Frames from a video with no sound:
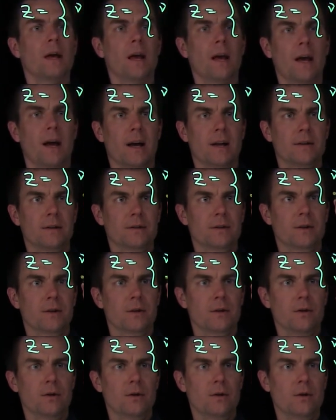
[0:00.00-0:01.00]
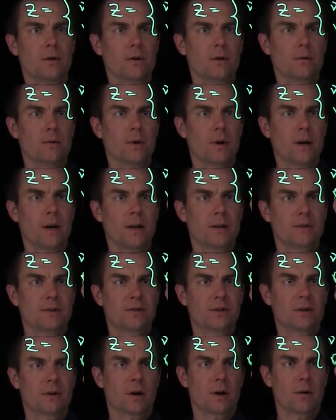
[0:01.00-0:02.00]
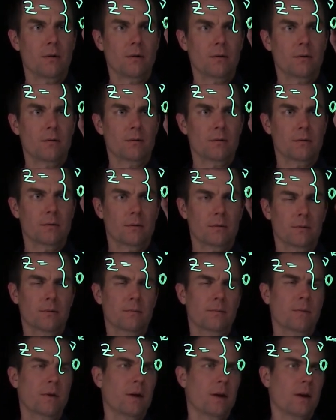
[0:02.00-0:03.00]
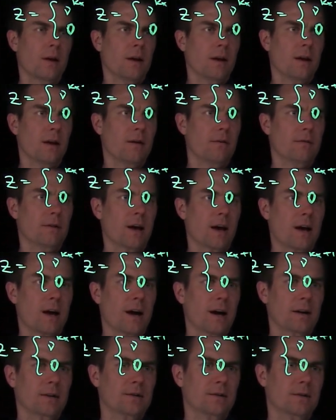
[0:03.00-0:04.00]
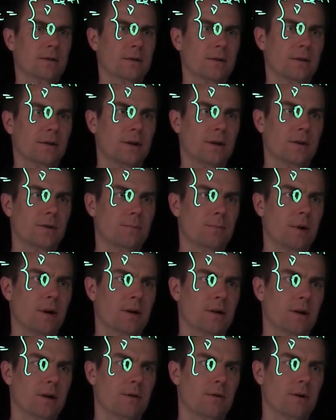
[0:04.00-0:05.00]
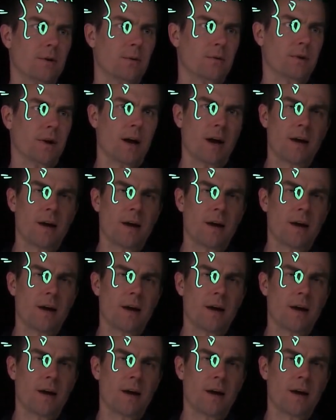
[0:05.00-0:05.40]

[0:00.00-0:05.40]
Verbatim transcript: and new and 0 if kx is bigger than or equal to